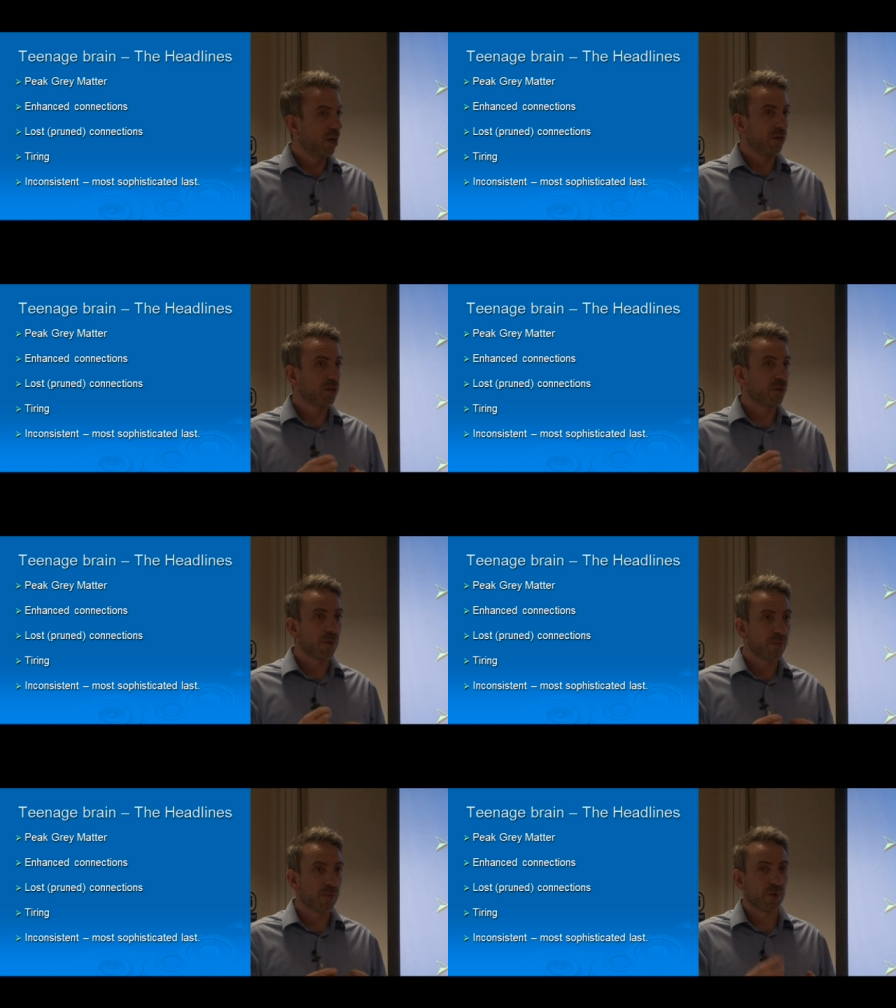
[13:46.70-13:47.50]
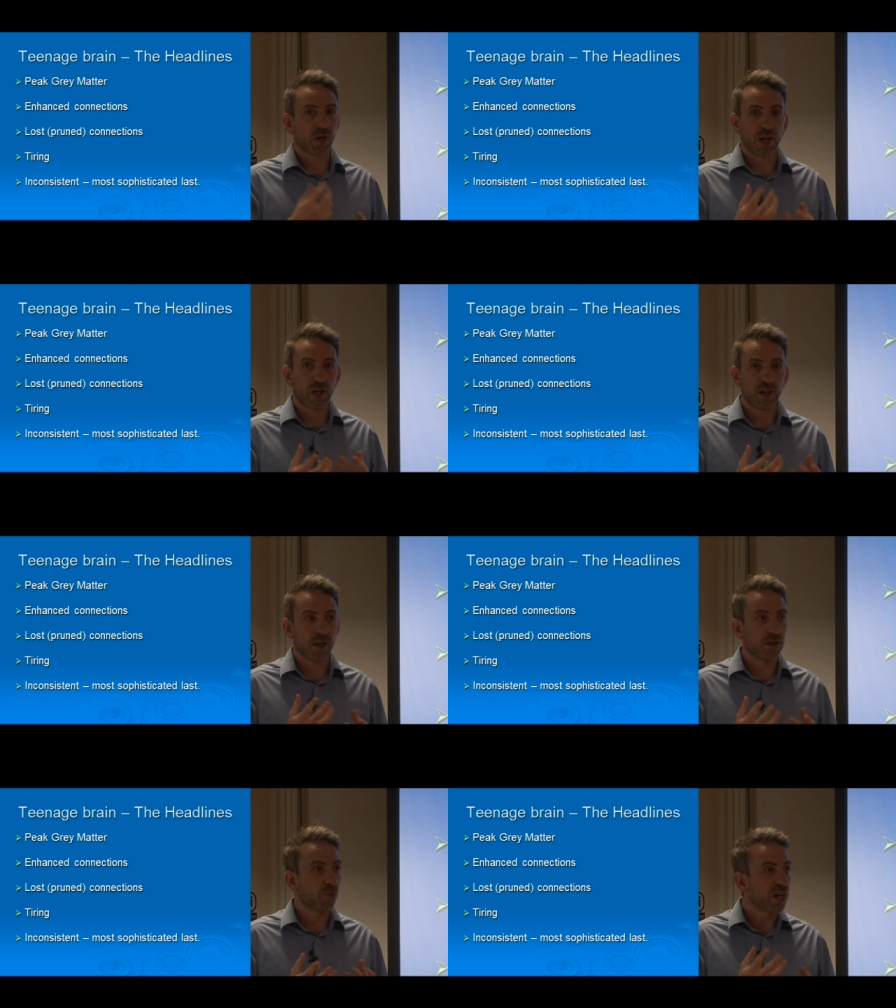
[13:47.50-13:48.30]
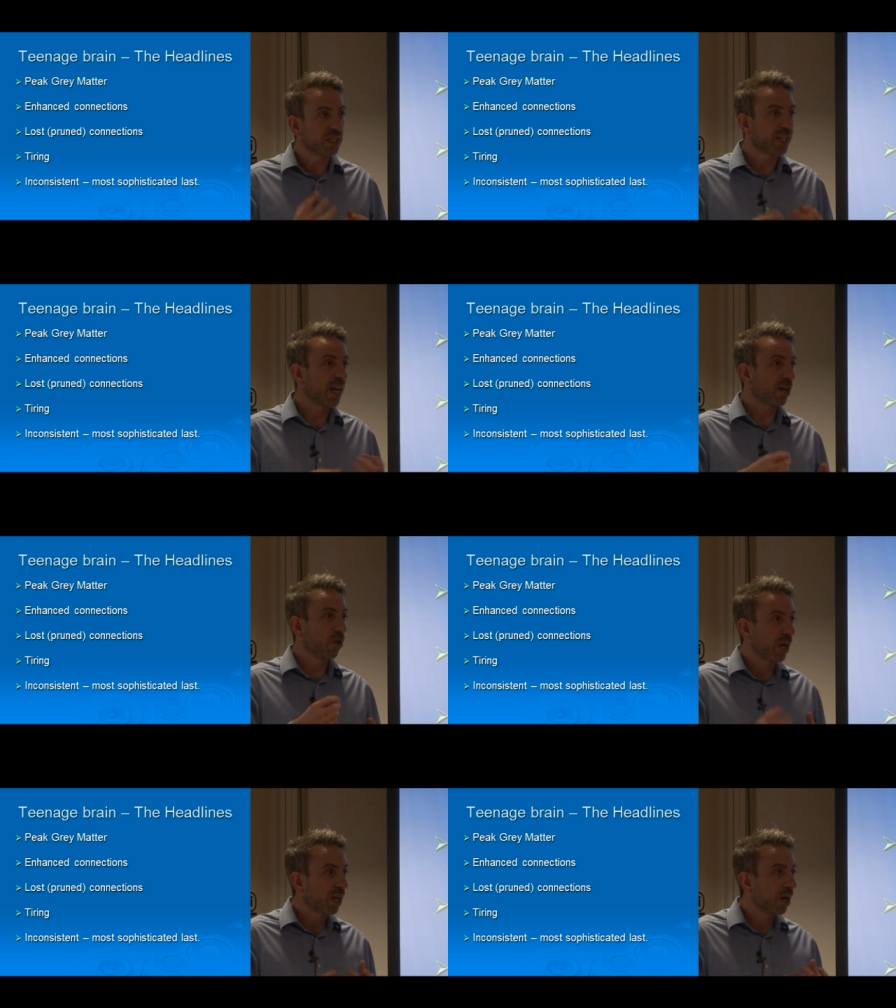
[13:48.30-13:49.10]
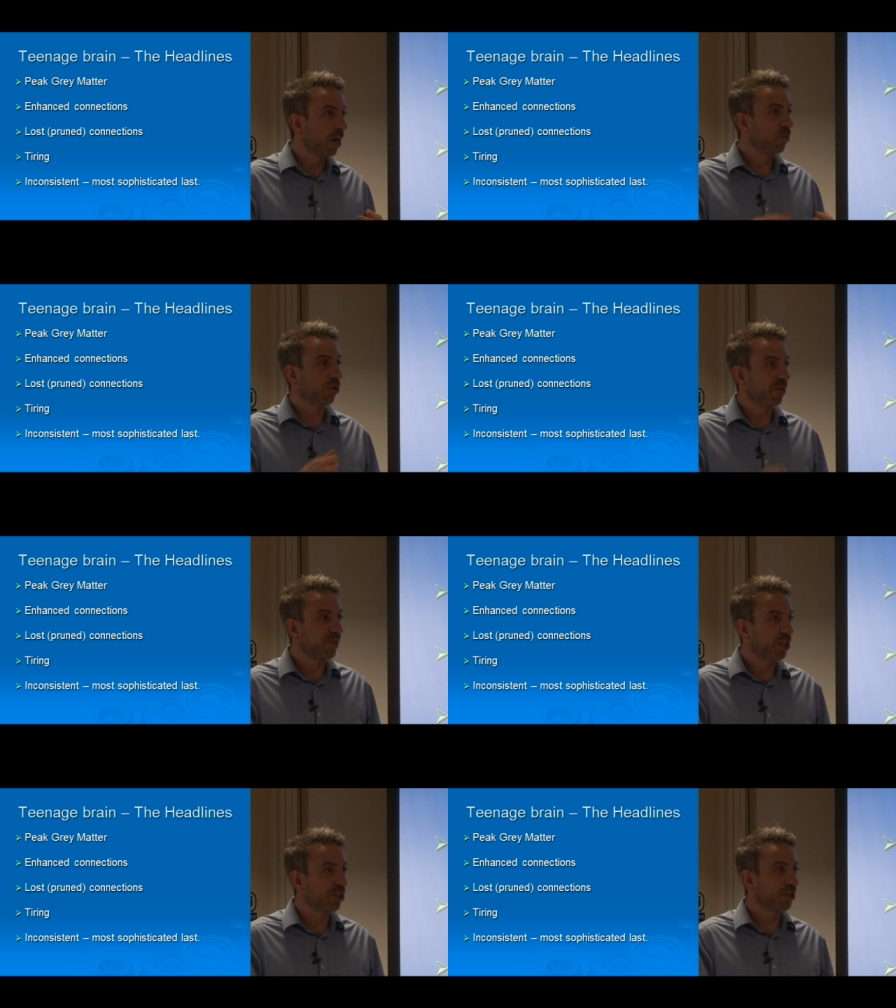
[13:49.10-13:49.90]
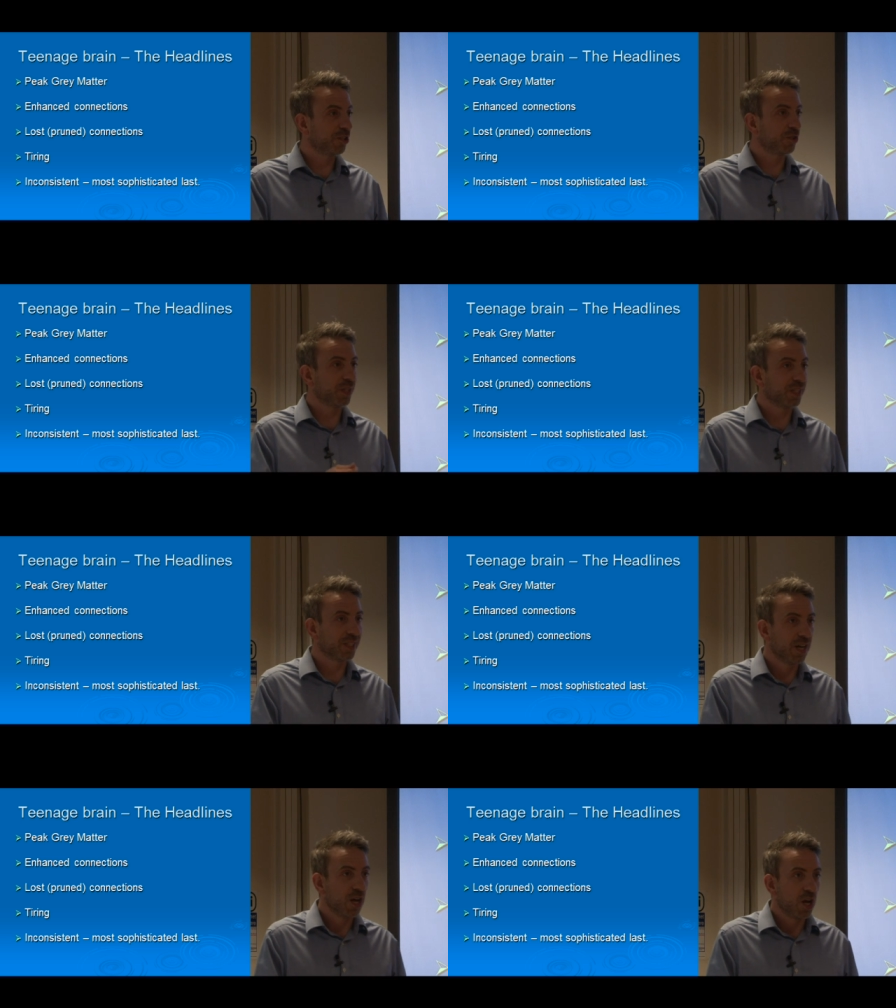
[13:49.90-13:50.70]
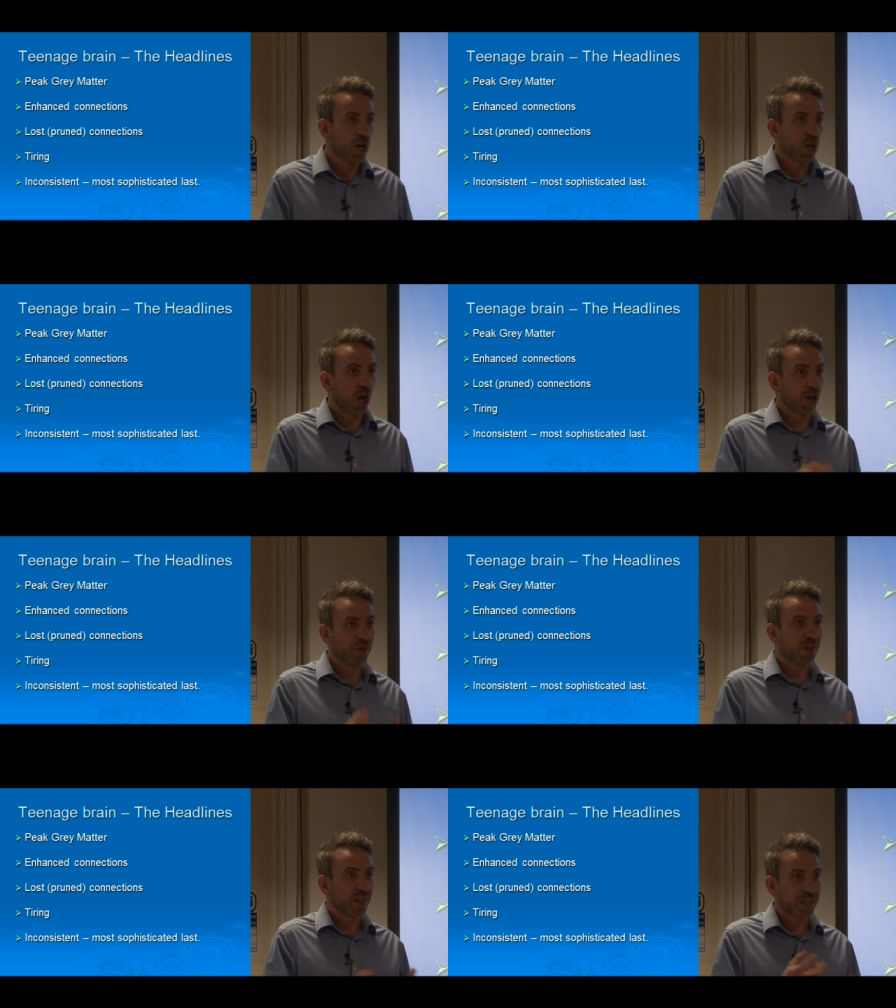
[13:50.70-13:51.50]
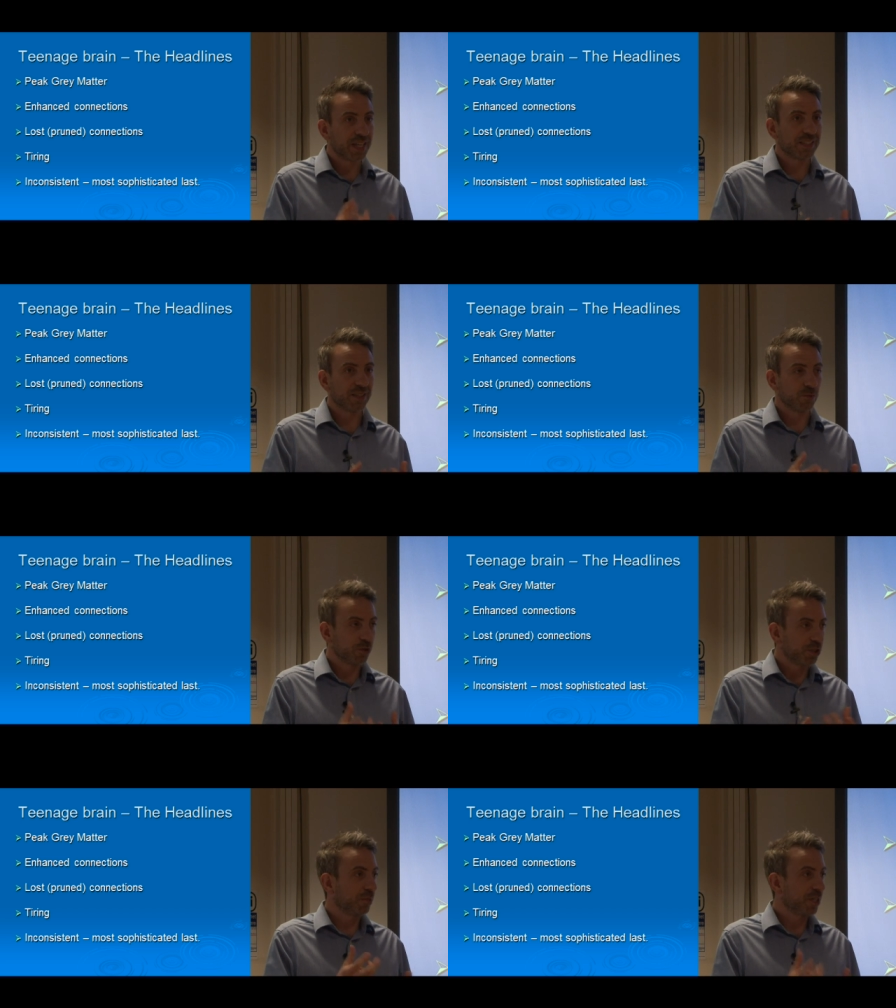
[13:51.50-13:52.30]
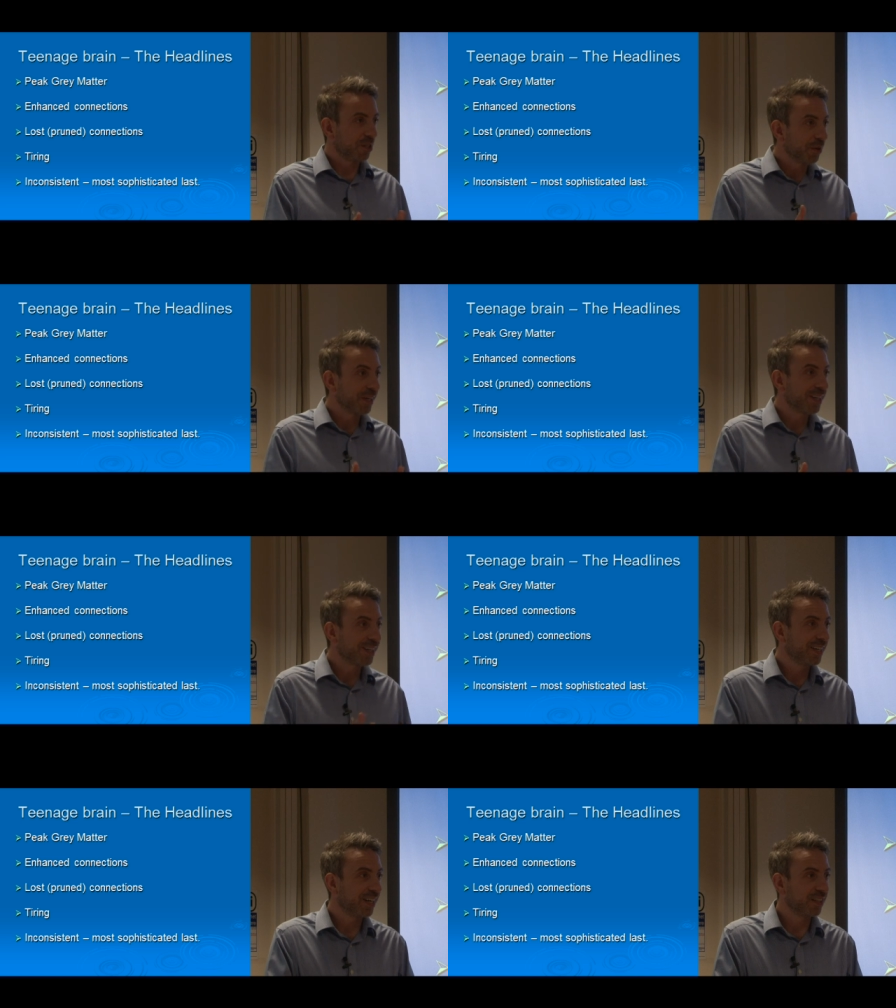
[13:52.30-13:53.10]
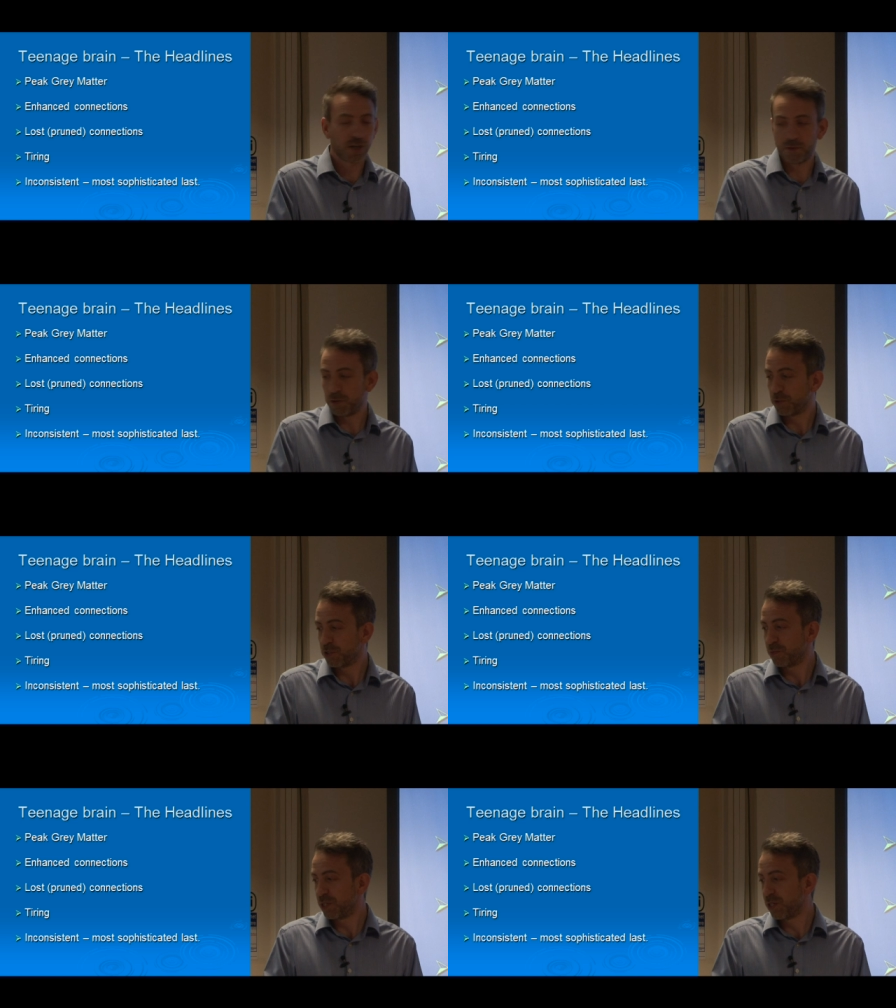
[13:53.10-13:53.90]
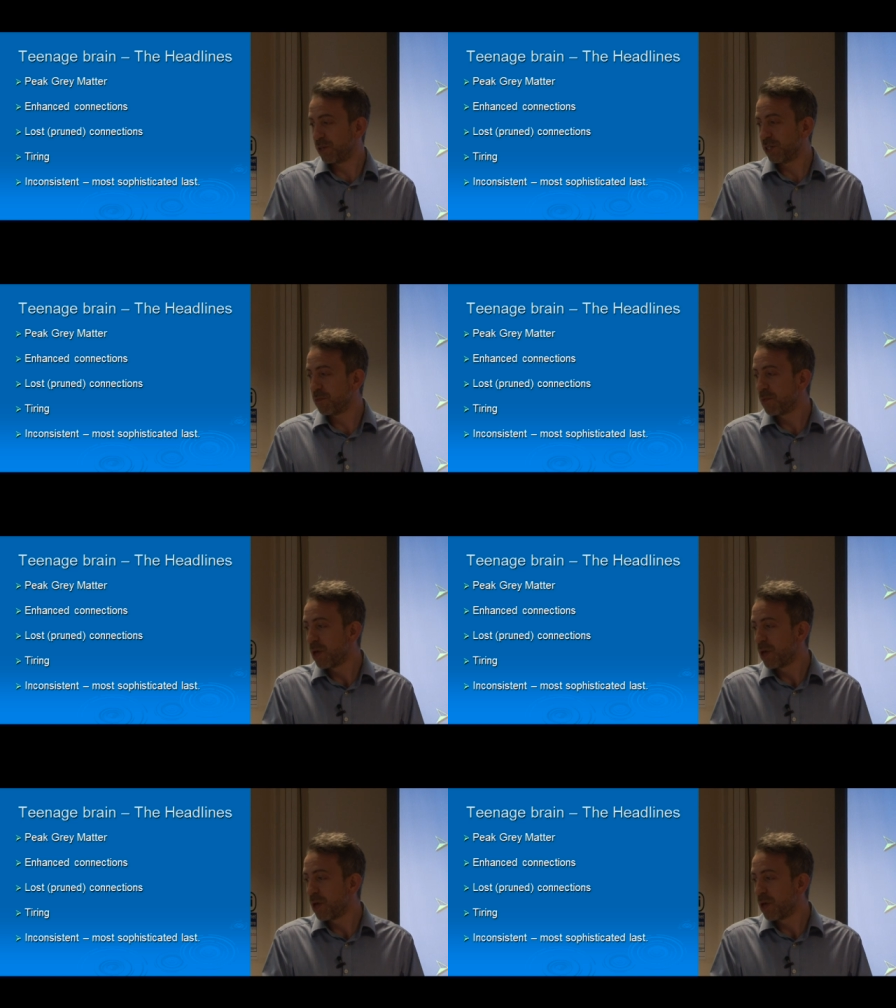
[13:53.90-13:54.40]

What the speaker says: So the brain's getting quicker, more efficient, doing hopefully the things it wants to be doing at the time it wants to be doing them.